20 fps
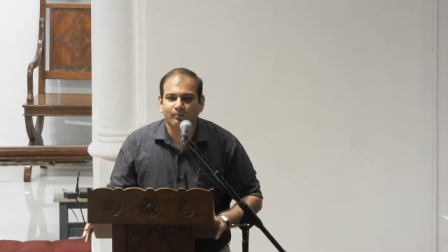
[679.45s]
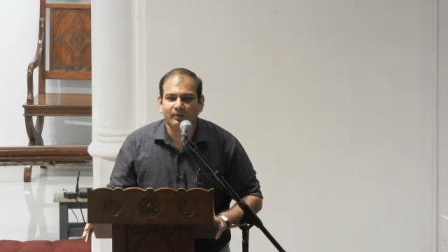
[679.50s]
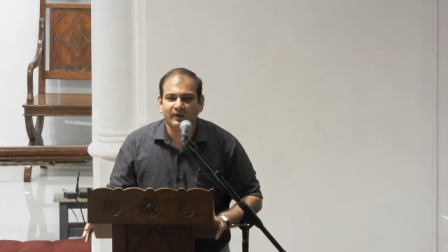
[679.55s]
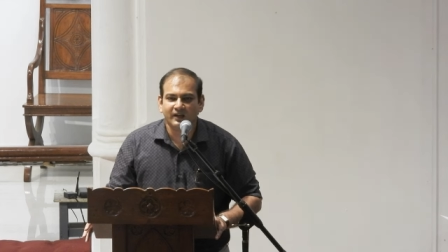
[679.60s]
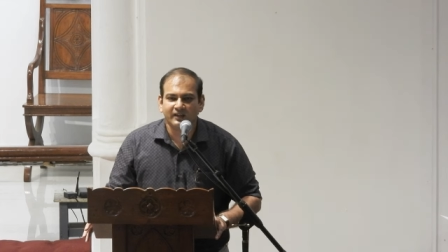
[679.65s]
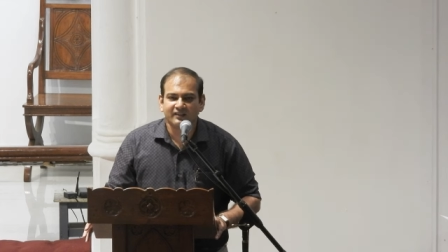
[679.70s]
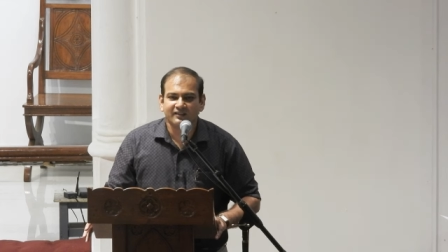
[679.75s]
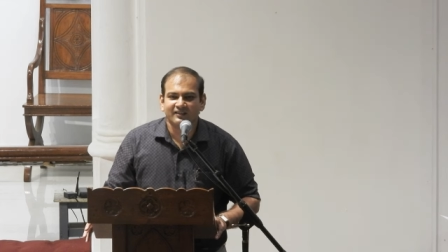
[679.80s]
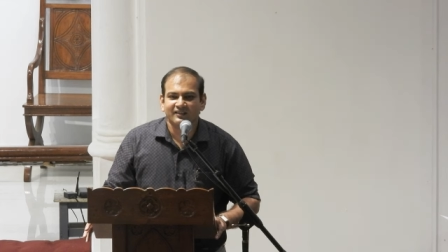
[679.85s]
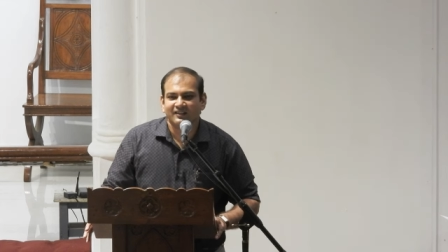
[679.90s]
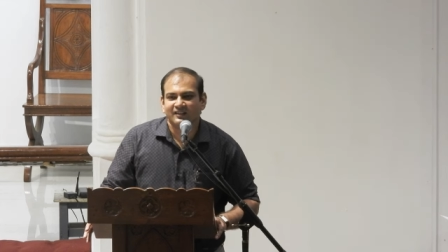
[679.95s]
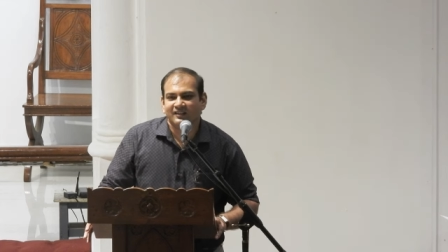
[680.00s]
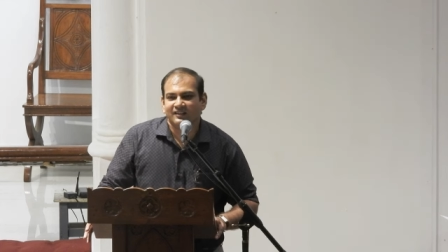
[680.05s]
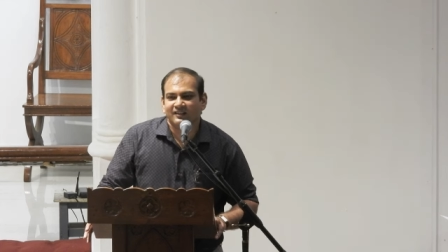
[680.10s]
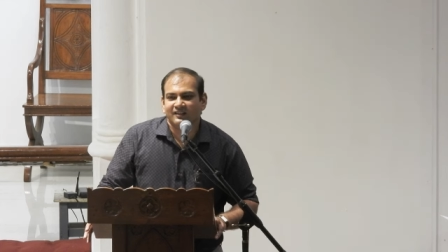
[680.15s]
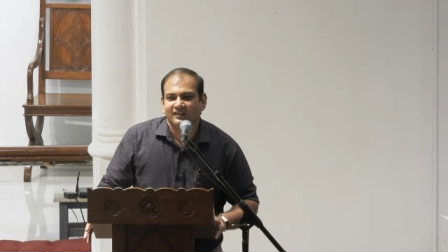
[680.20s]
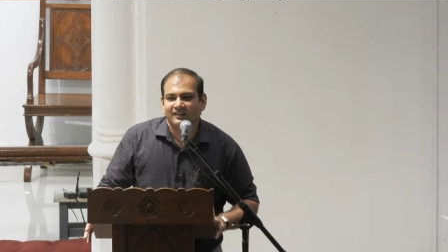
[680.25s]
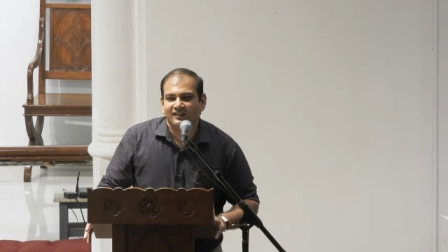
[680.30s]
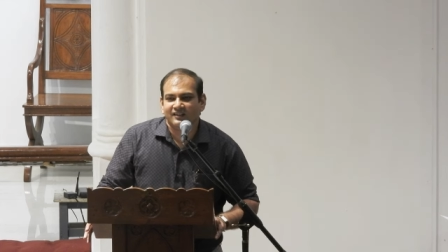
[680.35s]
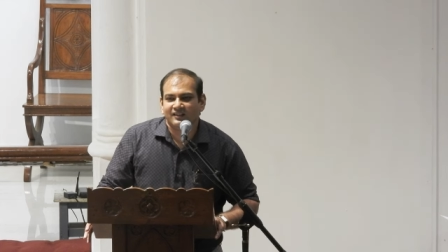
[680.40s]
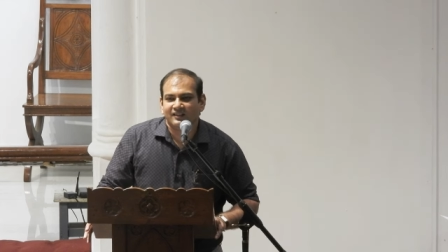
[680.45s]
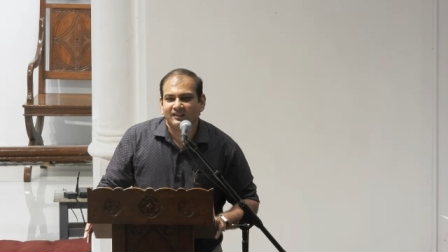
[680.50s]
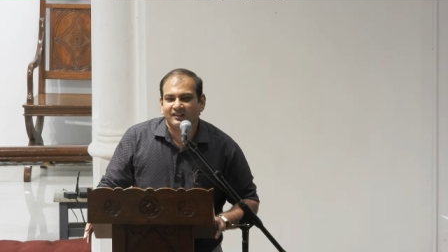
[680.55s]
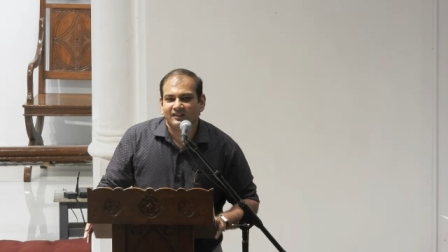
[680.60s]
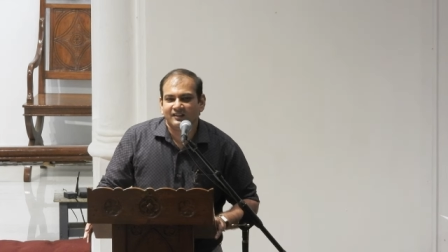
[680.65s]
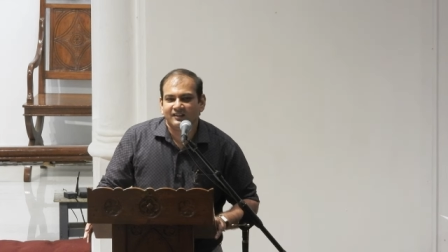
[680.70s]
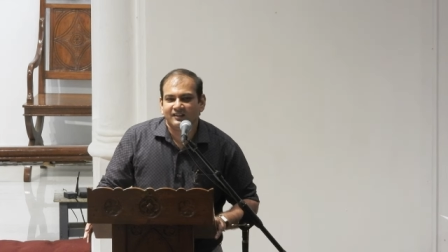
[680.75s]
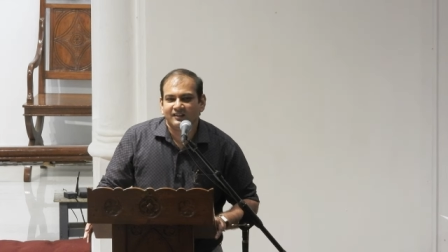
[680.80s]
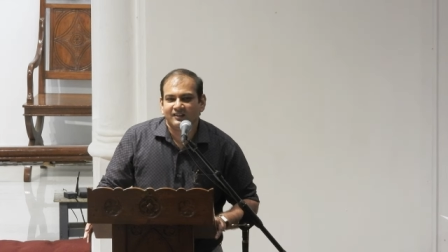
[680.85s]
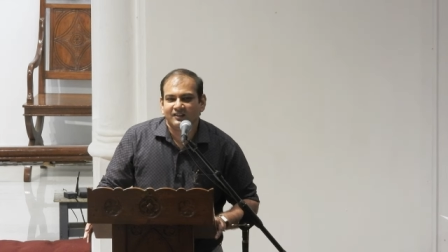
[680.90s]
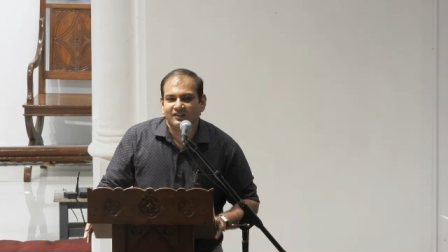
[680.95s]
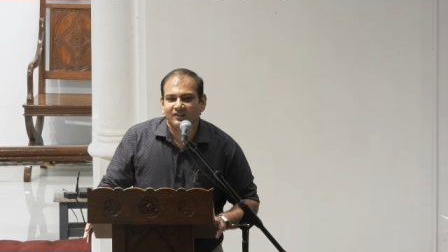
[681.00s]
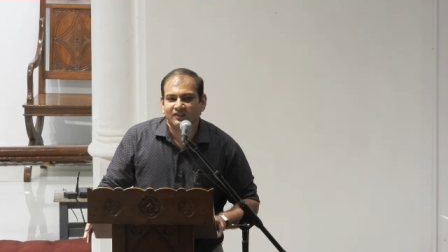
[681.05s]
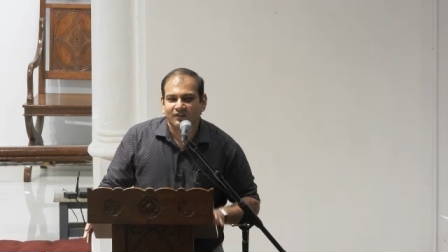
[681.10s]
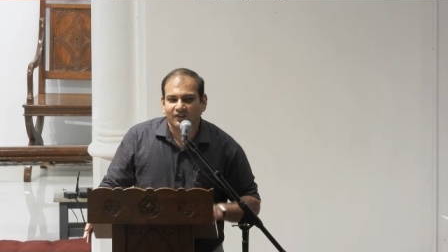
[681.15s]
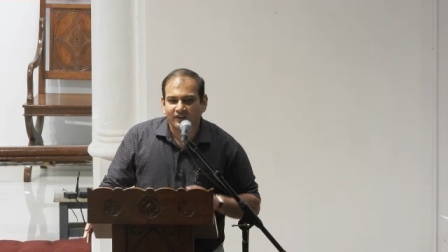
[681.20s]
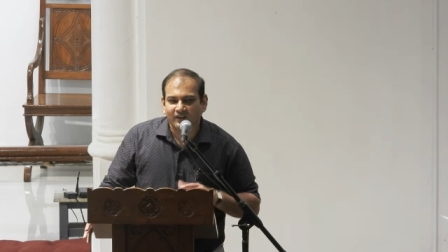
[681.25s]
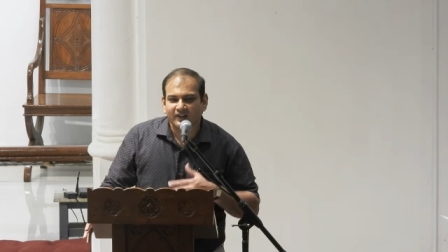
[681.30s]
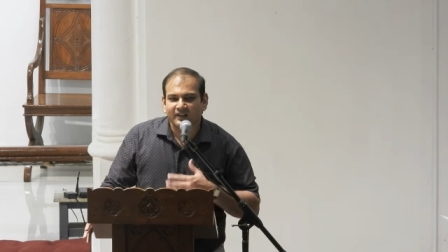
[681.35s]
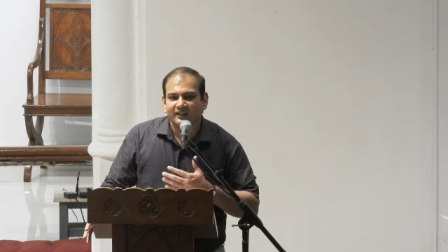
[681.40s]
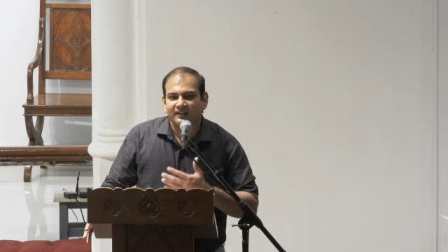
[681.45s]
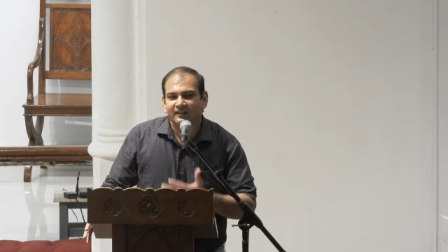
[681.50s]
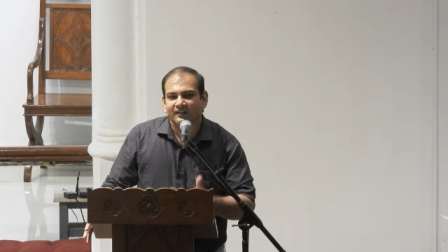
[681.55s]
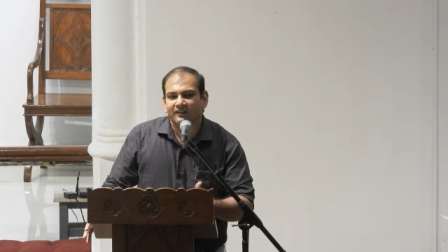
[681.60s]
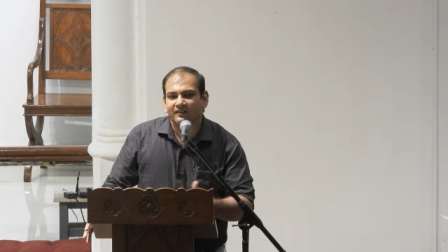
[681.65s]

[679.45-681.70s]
But God,